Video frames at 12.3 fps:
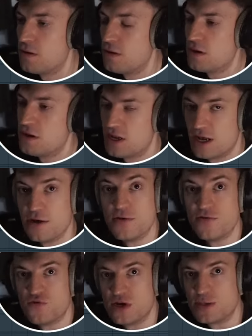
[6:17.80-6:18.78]
Now
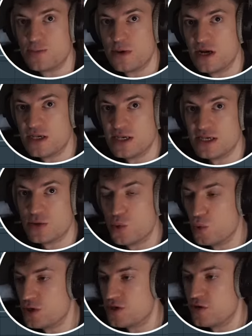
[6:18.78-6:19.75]
the Reese bass is
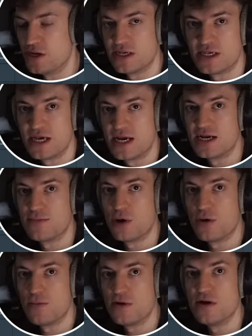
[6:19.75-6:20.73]
also insanely
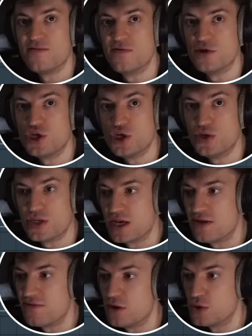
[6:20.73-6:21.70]
popular for tunes
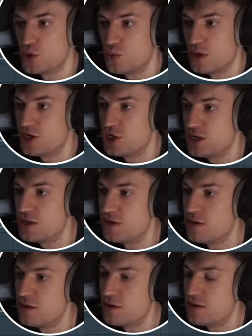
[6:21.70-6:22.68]
that have a little switch in.
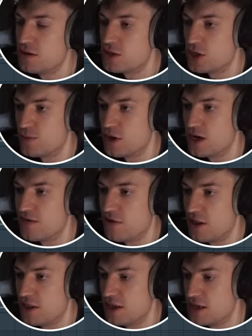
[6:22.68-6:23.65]
So you might have
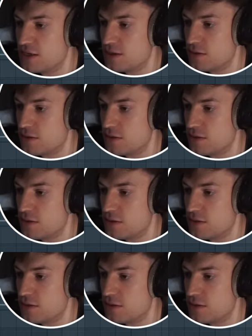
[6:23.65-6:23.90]
like this.